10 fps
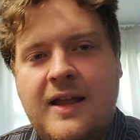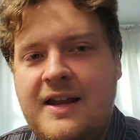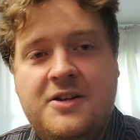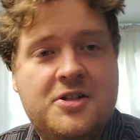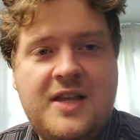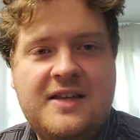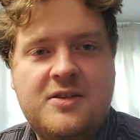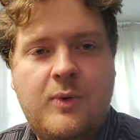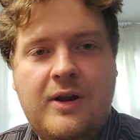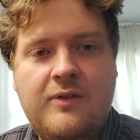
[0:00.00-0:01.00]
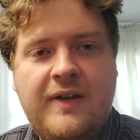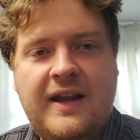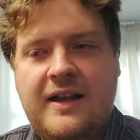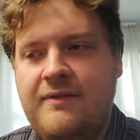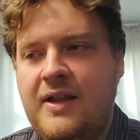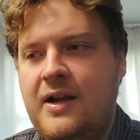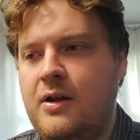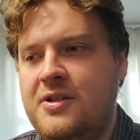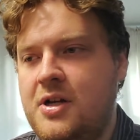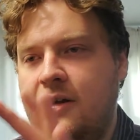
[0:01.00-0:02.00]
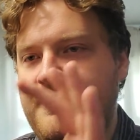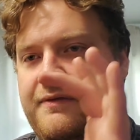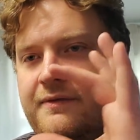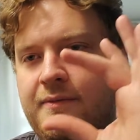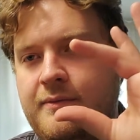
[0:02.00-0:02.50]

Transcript: and I just asked the waiter if I could have like a ton of